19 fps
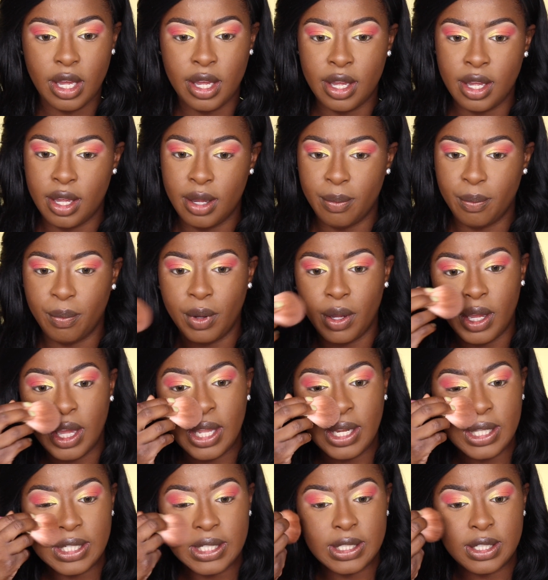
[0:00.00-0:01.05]
Well,
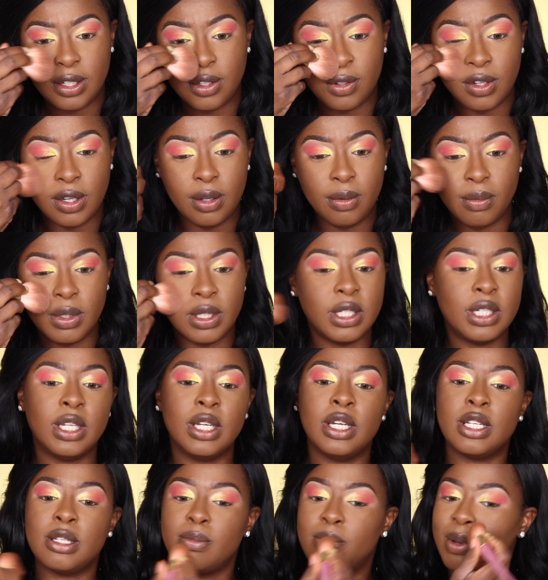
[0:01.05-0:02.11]
at least the green one
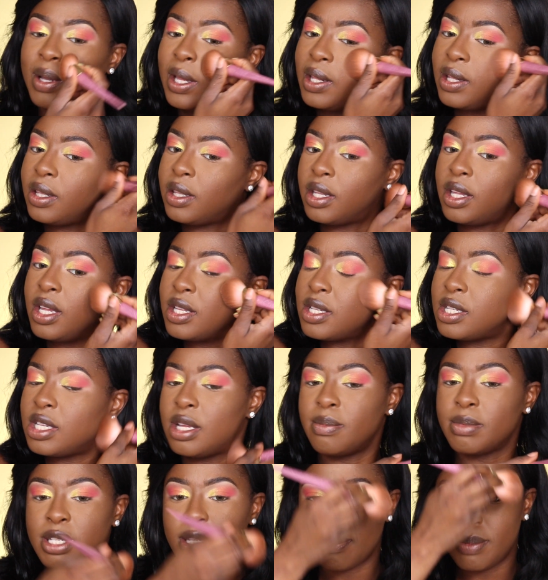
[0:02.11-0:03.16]
does, but it
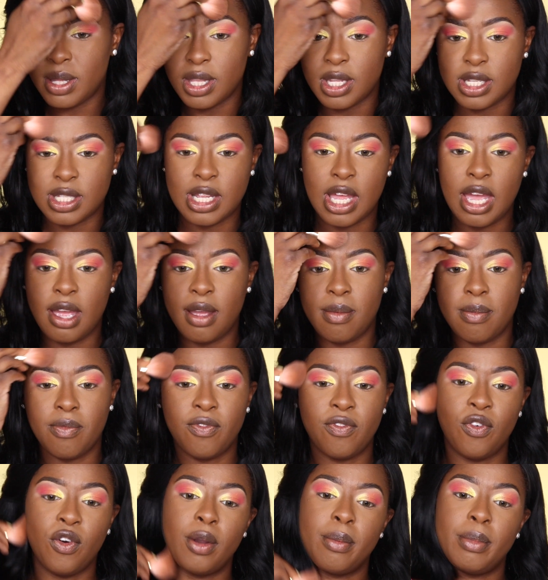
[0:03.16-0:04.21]
seems to be the same
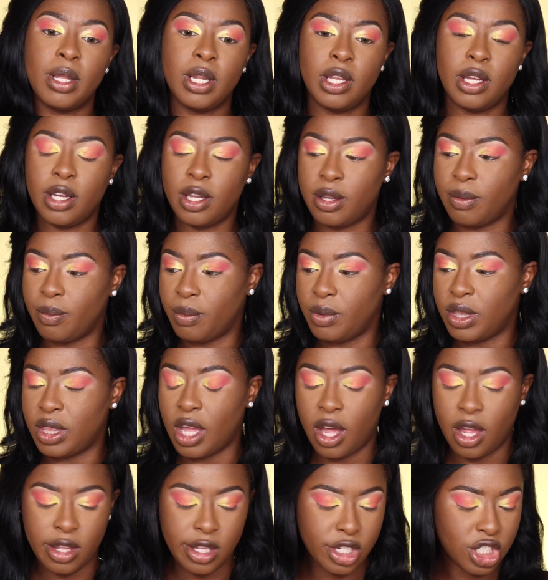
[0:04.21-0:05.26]
formula with
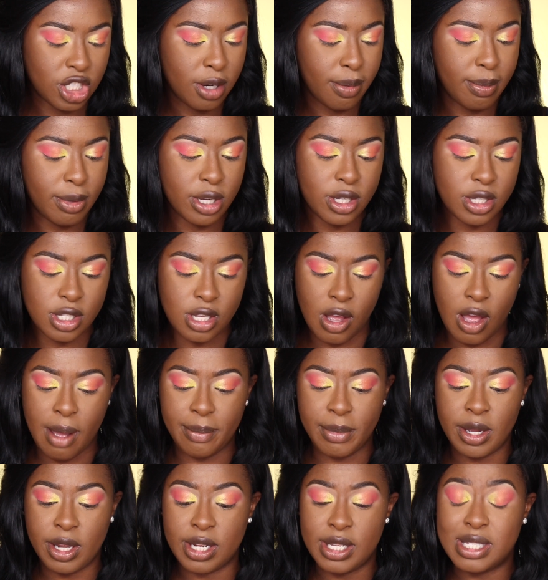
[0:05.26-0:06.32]
all the shimmers, so
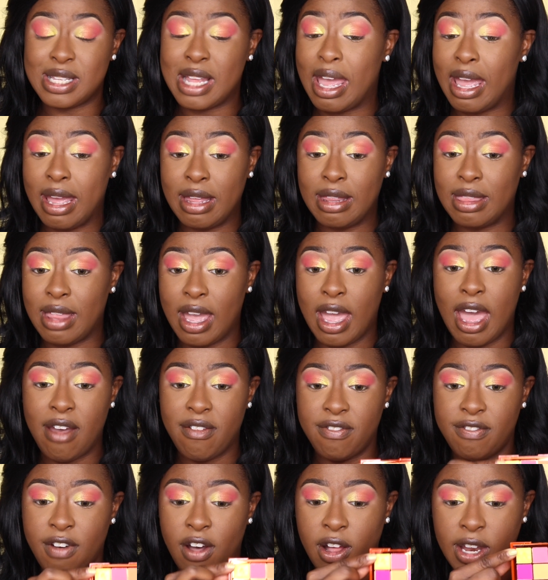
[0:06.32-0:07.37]
I'm gonna say they
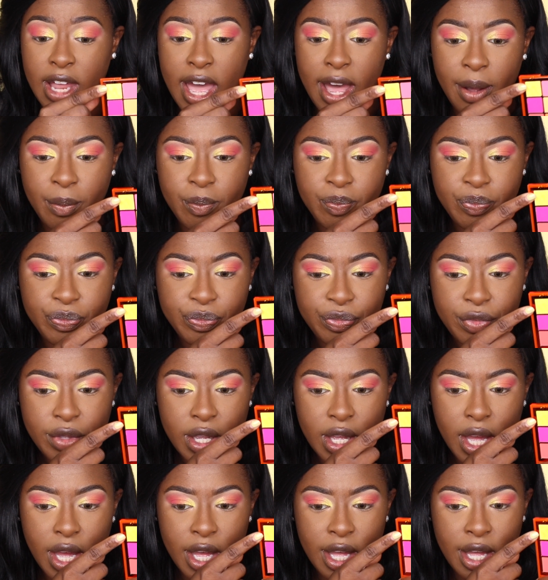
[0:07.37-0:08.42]
have fallout.
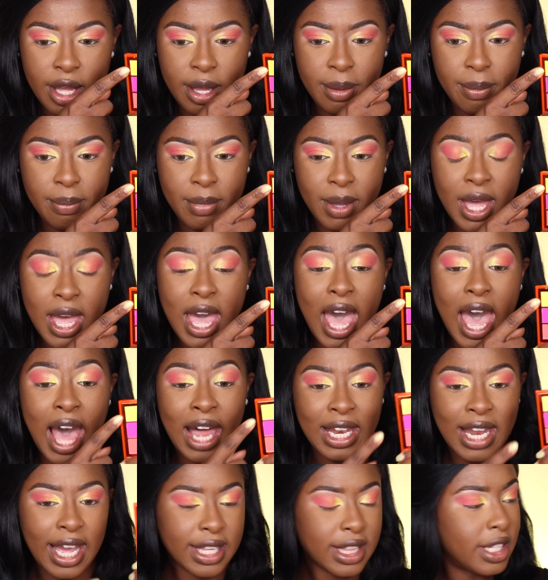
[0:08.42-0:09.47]

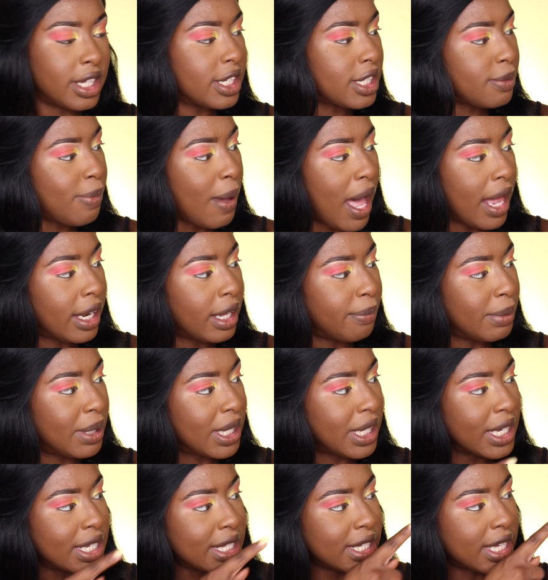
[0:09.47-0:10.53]
I like this palette
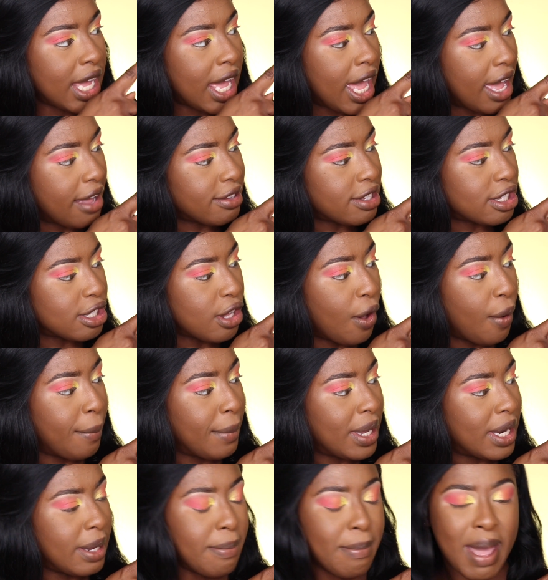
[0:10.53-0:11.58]
because it has so
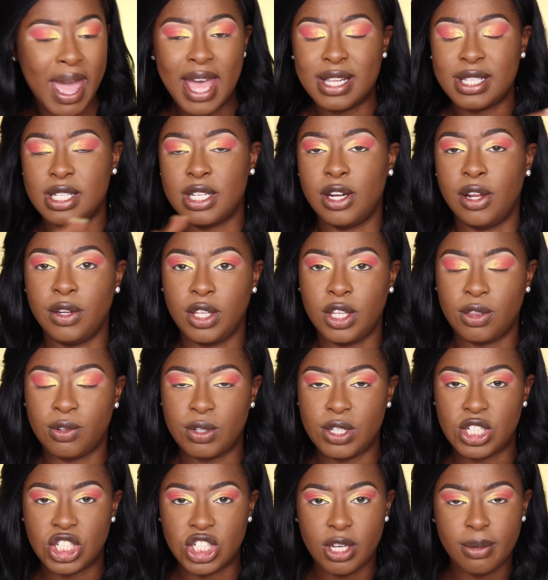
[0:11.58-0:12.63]
many mattes and only
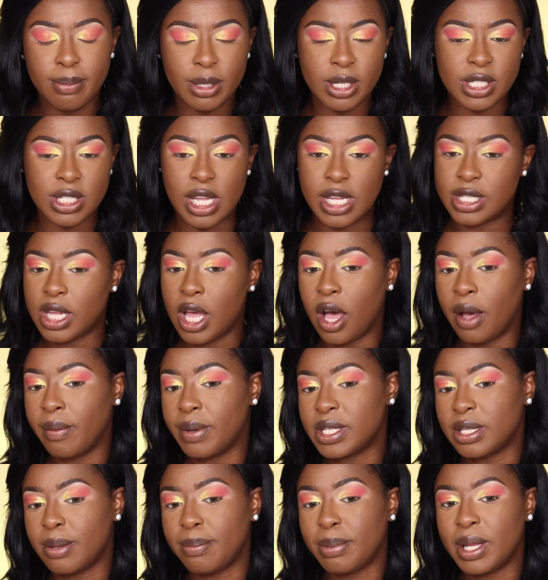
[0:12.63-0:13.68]
3 shimmers. That's
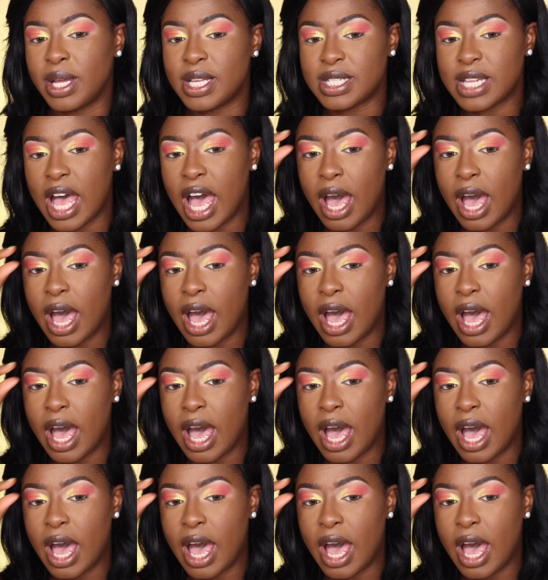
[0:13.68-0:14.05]
always a plus.